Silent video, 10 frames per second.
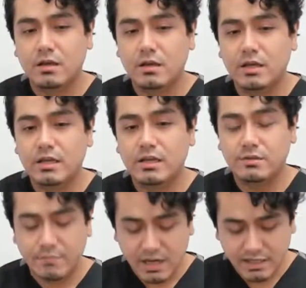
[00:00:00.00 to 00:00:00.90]
In
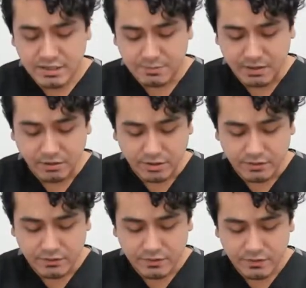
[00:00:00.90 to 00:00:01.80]
my
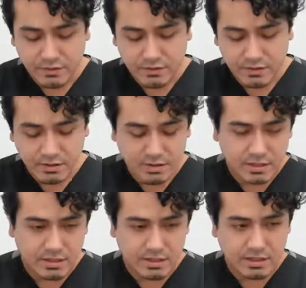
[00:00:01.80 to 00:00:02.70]
experience,
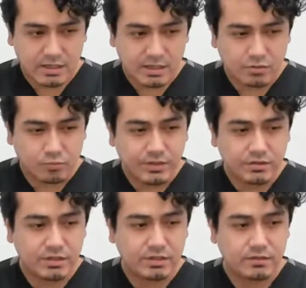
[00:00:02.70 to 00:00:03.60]
it
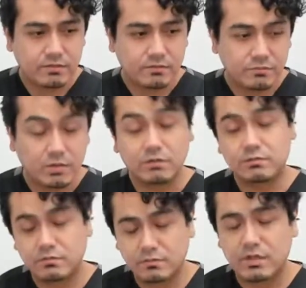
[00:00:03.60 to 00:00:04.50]
really,
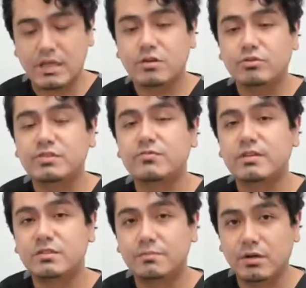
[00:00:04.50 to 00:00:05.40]
increased
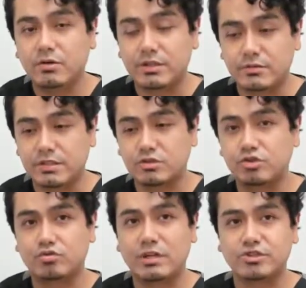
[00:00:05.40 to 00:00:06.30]
flexibility, like
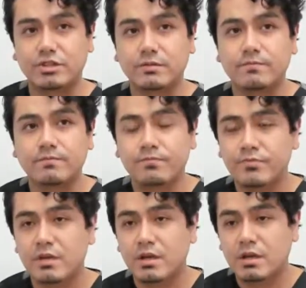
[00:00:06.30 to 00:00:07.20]
stretching,
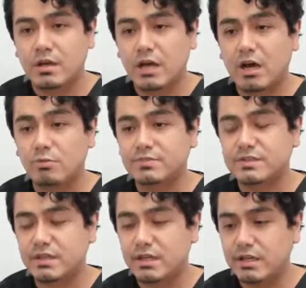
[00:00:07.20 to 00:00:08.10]

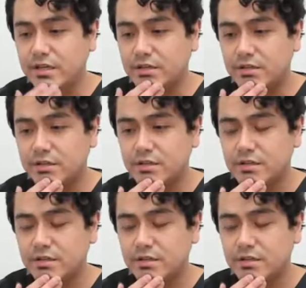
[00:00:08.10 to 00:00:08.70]
helps in